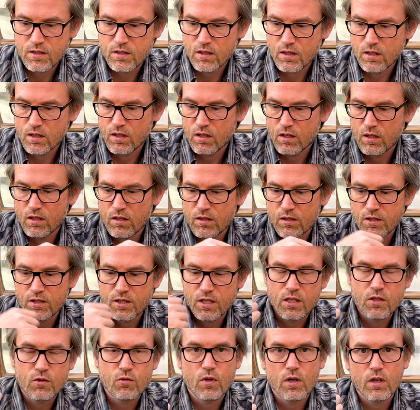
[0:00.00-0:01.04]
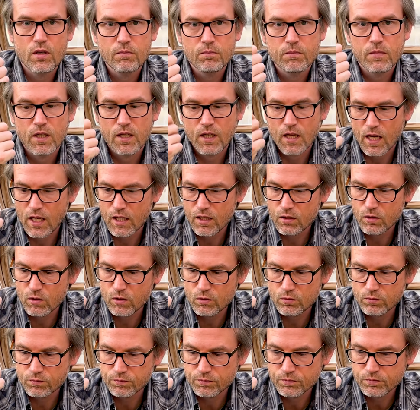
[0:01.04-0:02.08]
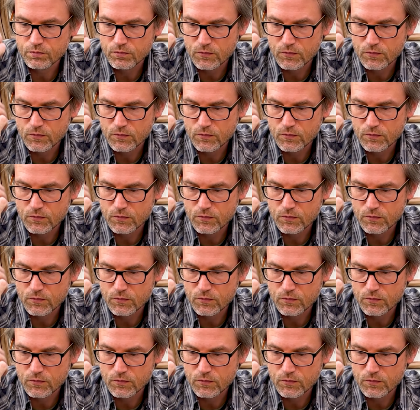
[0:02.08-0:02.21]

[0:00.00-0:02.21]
Citra and Idaho.